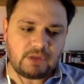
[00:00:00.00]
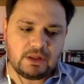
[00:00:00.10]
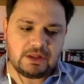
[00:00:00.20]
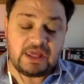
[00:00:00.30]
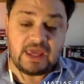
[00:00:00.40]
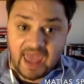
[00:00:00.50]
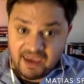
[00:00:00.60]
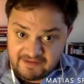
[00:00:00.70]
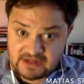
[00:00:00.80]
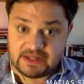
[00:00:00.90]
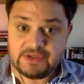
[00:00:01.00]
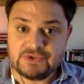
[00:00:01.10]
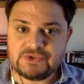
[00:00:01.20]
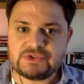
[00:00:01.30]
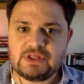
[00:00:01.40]
the
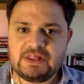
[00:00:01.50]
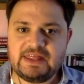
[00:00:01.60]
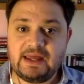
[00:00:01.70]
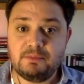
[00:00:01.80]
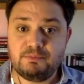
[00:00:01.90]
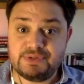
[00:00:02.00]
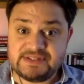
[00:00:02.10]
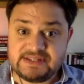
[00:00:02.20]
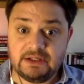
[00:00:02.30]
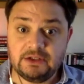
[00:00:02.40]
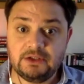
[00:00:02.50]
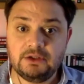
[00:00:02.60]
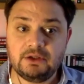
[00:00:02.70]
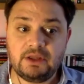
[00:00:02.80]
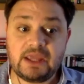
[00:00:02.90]
evidence that
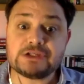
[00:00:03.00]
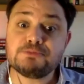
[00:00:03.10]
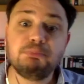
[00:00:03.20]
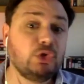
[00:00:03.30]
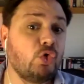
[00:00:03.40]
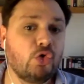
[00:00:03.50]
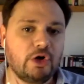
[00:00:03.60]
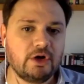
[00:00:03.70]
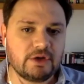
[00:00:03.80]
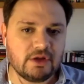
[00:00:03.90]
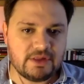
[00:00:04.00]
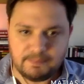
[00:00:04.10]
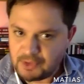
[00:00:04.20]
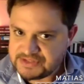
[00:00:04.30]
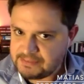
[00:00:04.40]
Brazil explored the
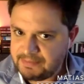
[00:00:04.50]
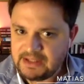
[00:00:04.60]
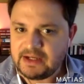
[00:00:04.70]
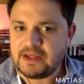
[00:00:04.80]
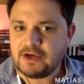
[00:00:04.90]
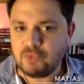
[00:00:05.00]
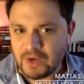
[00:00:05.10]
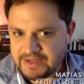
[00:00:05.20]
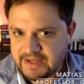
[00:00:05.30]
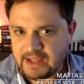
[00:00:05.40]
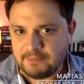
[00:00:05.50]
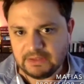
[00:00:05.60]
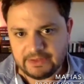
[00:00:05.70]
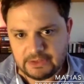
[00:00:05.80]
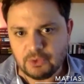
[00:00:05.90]
possibility of one day
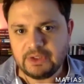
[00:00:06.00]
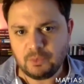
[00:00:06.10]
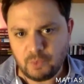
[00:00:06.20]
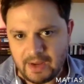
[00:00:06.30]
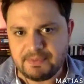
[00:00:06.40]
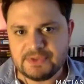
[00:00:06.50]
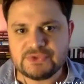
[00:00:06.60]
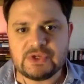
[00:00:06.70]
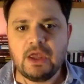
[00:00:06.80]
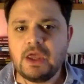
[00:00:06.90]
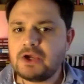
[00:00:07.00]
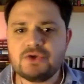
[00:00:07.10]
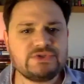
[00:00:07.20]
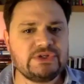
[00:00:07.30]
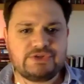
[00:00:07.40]
building nuclear weapons
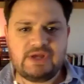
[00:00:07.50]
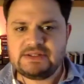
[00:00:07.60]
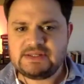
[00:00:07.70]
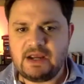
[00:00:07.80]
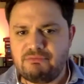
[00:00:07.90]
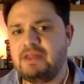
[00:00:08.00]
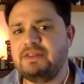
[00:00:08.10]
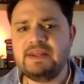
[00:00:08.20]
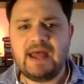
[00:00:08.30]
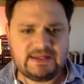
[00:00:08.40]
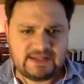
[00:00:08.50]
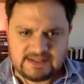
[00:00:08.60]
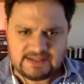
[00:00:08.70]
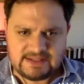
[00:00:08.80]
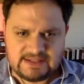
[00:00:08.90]
concentrates around the
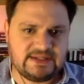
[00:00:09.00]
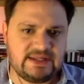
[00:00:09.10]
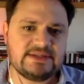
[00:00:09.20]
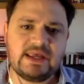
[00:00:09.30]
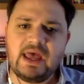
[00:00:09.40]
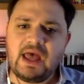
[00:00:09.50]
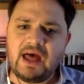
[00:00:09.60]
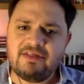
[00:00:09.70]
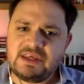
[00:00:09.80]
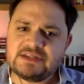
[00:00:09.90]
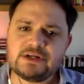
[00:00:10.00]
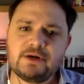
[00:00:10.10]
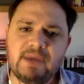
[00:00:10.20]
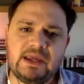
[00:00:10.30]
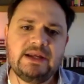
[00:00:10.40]
1960s. And these are
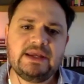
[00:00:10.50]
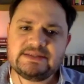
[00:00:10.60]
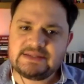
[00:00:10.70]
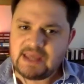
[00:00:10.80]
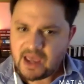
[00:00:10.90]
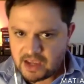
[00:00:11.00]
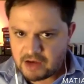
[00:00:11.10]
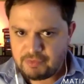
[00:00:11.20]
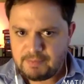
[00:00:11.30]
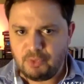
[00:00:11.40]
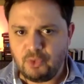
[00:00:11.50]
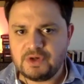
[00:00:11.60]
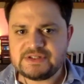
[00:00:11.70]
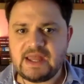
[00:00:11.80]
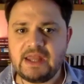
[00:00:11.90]
mainly CIA
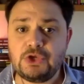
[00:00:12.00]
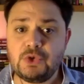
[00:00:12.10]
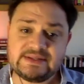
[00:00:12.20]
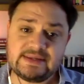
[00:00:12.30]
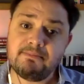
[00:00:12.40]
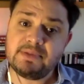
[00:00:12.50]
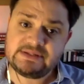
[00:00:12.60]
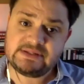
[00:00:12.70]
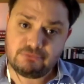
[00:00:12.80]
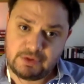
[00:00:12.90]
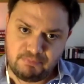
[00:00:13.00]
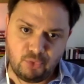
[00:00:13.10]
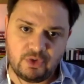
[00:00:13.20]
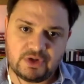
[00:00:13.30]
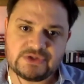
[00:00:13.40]
reports and US embassy
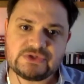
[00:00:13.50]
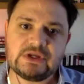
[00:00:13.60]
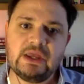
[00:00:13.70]
reports